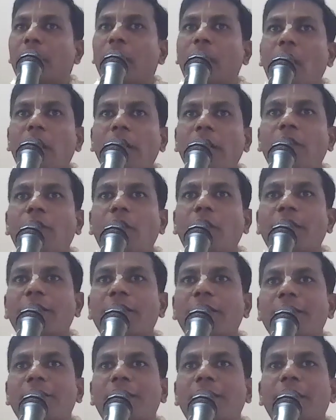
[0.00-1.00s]
A
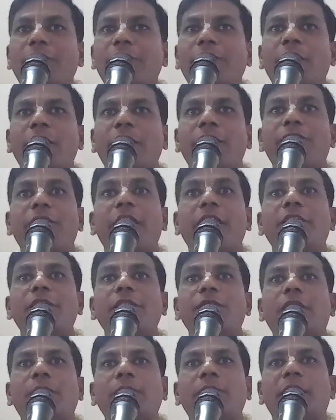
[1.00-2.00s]
non-devotee thinks that if he
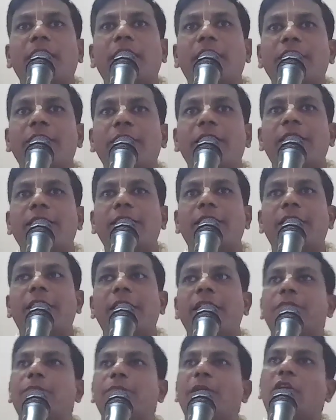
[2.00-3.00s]
achieves something, he says
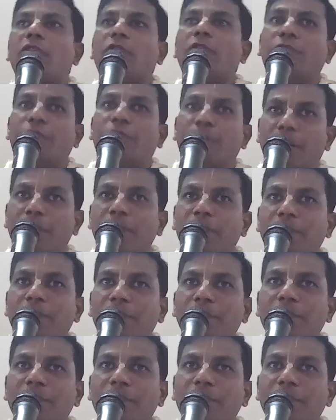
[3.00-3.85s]
that it is because of me.